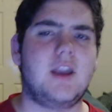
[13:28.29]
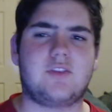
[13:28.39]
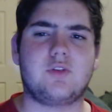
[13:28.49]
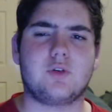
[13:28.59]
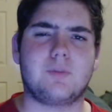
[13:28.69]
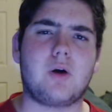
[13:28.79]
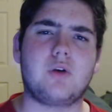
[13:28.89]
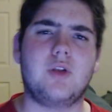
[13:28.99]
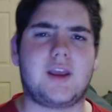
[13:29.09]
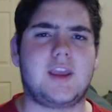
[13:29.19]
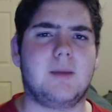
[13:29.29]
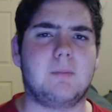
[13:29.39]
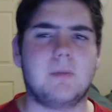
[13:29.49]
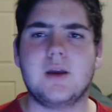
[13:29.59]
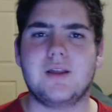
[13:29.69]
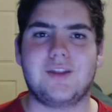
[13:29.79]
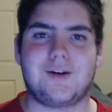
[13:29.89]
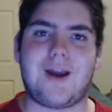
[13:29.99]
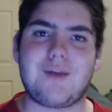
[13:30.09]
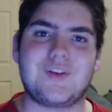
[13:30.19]
It's sort of bottlenecking
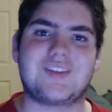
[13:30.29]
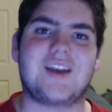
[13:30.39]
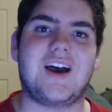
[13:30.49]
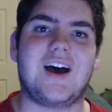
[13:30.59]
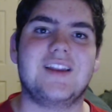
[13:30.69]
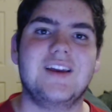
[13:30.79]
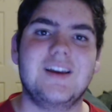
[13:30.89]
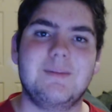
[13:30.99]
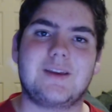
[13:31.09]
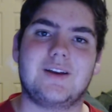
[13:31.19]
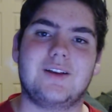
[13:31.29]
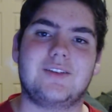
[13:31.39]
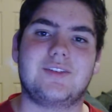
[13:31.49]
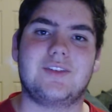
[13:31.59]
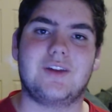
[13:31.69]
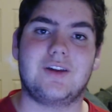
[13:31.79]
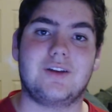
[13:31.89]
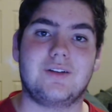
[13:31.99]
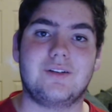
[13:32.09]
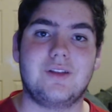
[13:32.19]
the graphics card, because
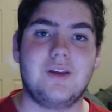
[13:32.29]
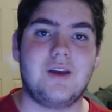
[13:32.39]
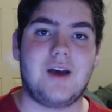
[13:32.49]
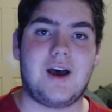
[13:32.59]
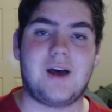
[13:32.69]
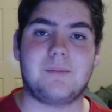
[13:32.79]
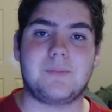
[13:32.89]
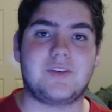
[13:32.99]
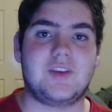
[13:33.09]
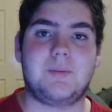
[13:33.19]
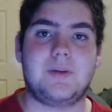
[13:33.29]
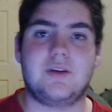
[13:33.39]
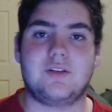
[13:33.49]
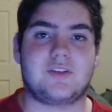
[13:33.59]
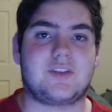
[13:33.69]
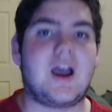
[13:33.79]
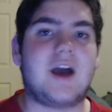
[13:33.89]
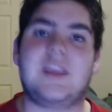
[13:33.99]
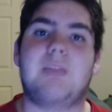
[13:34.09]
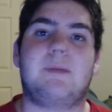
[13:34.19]
the CPU just
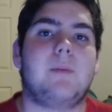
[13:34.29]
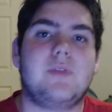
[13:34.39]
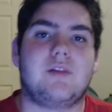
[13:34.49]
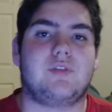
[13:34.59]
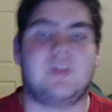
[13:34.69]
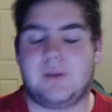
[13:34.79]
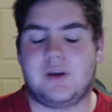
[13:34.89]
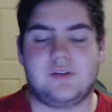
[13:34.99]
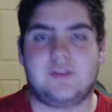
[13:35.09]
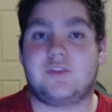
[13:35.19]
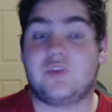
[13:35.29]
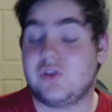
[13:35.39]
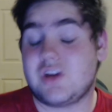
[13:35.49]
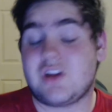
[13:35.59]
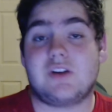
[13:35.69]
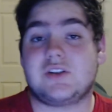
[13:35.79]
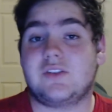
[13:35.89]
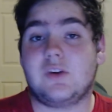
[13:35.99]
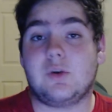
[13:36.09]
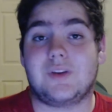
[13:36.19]
can't keep up with everything, because it's 2
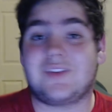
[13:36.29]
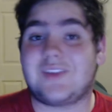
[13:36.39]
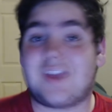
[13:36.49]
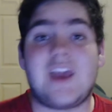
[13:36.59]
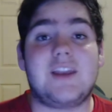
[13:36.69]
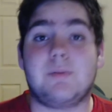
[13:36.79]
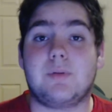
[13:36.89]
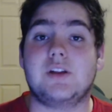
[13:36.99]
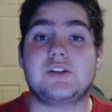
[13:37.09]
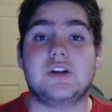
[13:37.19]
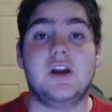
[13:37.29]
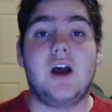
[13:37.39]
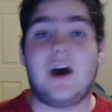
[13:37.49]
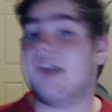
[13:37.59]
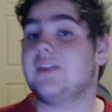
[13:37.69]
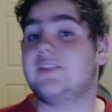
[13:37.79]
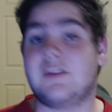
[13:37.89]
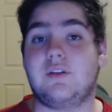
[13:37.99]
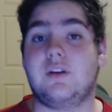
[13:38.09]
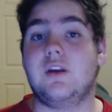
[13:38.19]
generations old. It's a Sandy Bridge
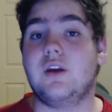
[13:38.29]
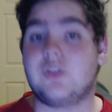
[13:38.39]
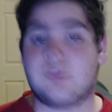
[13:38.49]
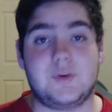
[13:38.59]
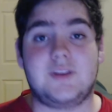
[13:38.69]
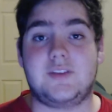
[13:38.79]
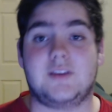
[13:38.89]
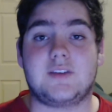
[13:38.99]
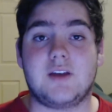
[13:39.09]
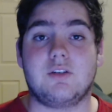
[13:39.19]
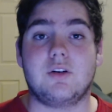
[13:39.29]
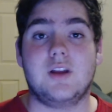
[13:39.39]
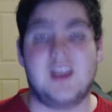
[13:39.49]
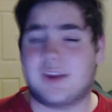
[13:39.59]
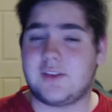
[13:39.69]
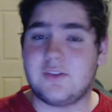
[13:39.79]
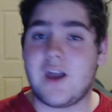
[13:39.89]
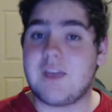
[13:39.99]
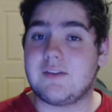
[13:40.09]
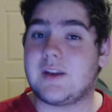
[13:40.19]
i7 2600. It's
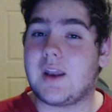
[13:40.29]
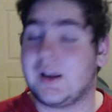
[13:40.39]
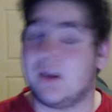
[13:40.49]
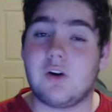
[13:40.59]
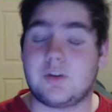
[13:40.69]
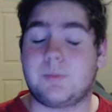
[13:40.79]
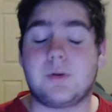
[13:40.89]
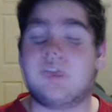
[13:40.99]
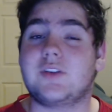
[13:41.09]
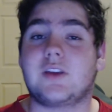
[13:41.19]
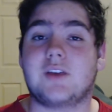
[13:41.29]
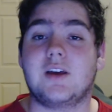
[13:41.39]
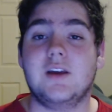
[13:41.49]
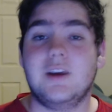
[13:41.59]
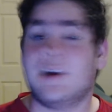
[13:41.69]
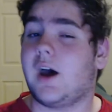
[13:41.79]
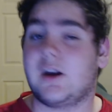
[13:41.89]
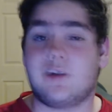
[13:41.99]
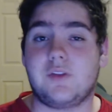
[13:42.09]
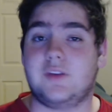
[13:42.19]
not even an unlocked processor.
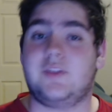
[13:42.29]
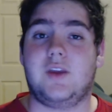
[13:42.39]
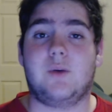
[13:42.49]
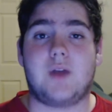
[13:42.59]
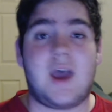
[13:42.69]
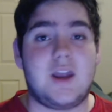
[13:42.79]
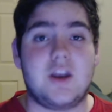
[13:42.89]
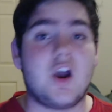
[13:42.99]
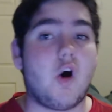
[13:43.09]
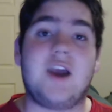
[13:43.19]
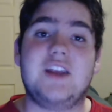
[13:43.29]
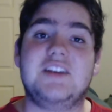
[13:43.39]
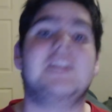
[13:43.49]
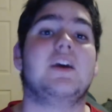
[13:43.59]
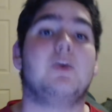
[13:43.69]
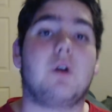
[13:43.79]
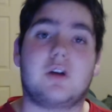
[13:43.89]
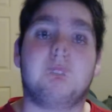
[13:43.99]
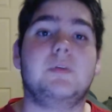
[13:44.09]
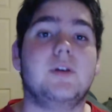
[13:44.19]
I got this thing when I had no idea
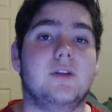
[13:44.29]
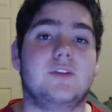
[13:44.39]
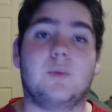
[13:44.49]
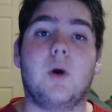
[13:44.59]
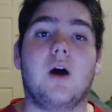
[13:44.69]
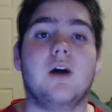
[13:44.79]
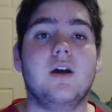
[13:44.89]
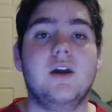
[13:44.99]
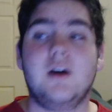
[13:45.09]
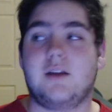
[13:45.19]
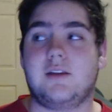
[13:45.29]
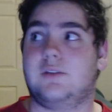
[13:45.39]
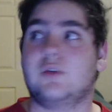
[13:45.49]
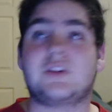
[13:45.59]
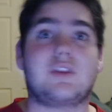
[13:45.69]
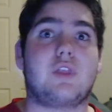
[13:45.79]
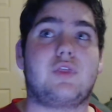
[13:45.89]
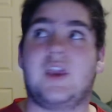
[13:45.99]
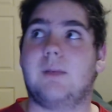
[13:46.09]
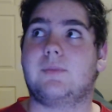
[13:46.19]
what computers were. I just looked at the
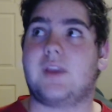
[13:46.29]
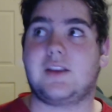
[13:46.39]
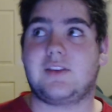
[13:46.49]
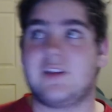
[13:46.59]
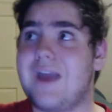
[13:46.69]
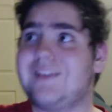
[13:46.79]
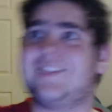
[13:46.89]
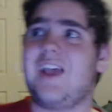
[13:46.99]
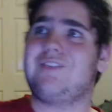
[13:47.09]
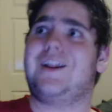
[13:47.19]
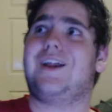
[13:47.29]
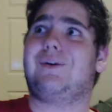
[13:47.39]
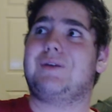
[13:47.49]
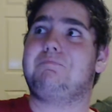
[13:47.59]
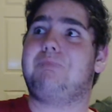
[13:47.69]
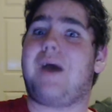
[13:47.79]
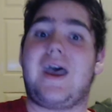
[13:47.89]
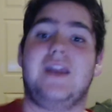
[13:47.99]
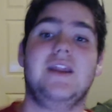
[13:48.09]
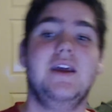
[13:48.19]
thing and I was like, it's an i7 and I want to
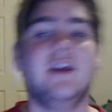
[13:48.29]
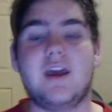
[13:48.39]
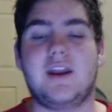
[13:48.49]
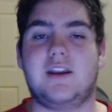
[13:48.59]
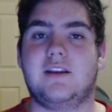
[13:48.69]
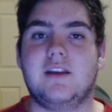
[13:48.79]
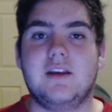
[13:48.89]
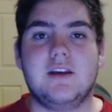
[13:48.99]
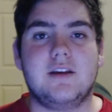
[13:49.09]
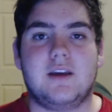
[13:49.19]
buy it. And